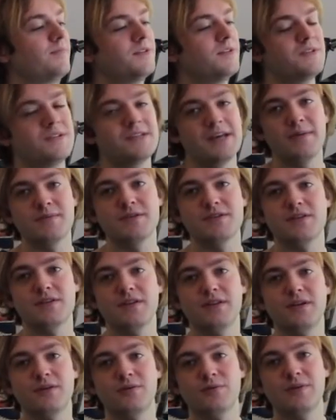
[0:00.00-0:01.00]
the same as the
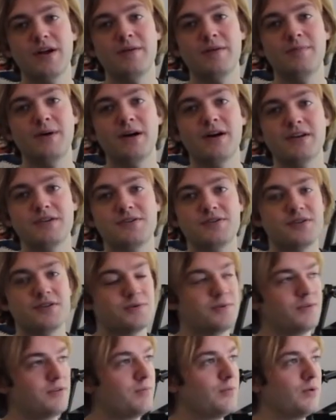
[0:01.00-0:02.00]
little red box,
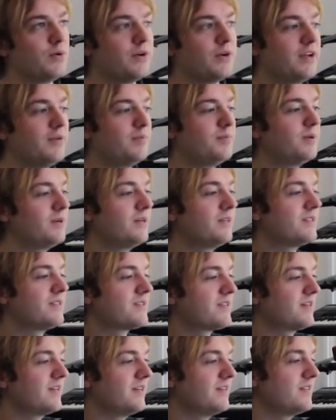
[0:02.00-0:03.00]
just with more
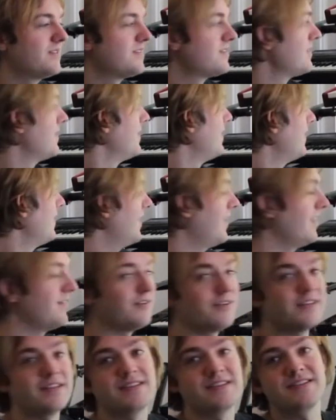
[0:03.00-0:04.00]
inputs, because I have
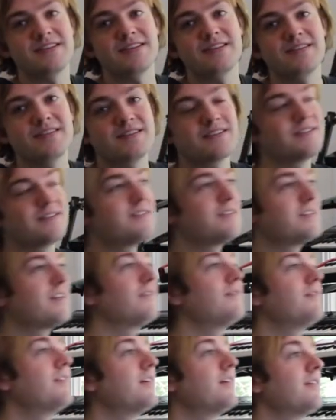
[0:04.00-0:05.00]
all these synths and
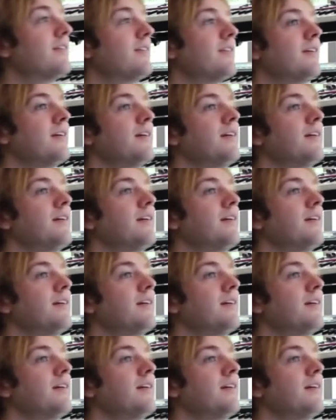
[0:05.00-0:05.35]
stuff now.